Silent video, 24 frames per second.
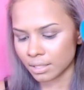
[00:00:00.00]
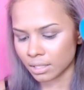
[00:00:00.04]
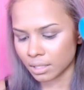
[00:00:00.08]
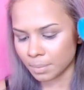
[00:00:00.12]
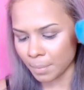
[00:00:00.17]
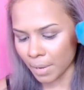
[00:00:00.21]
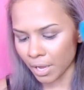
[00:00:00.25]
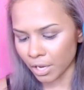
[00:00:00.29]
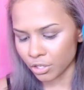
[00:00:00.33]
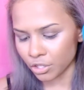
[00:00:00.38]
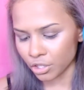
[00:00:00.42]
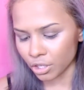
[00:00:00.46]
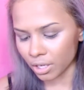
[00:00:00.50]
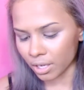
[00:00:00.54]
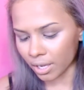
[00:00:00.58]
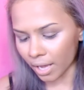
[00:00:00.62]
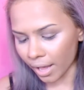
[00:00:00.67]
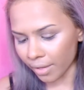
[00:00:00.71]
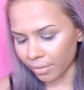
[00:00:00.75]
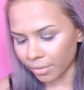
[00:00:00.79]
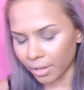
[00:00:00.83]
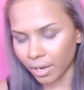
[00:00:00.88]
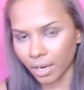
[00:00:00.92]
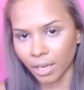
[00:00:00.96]
sponge
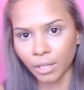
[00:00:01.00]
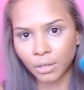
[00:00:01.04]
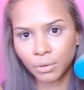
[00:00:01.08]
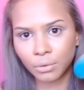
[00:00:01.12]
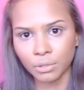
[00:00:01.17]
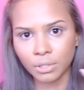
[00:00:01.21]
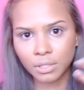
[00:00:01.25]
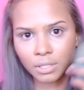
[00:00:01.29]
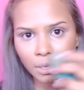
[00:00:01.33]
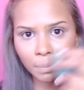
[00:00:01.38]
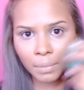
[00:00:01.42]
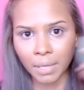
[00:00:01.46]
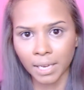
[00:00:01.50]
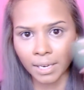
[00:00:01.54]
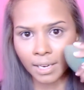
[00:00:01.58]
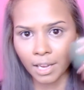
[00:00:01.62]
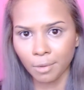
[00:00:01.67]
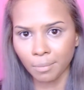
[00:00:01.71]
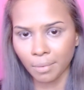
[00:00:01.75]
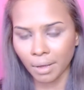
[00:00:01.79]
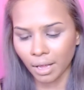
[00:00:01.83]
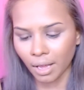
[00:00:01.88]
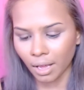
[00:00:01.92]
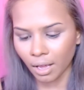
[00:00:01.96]
again that I used to blend
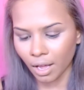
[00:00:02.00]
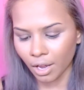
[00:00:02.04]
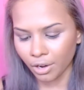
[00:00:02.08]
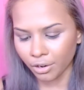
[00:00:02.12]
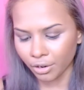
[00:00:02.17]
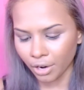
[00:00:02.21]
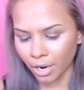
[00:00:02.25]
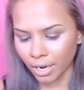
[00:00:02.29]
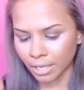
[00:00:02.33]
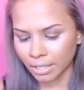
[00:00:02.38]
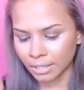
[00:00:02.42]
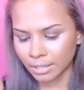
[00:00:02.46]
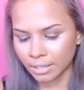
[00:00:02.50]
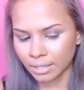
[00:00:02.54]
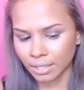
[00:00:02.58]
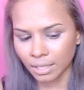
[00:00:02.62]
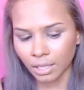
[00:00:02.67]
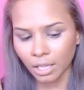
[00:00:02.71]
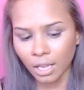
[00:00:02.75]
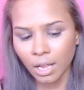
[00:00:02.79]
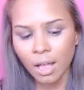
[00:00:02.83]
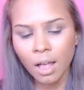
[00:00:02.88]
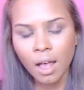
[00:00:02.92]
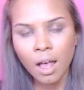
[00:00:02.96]
out my under eye
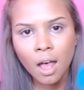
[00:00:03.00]
concealer.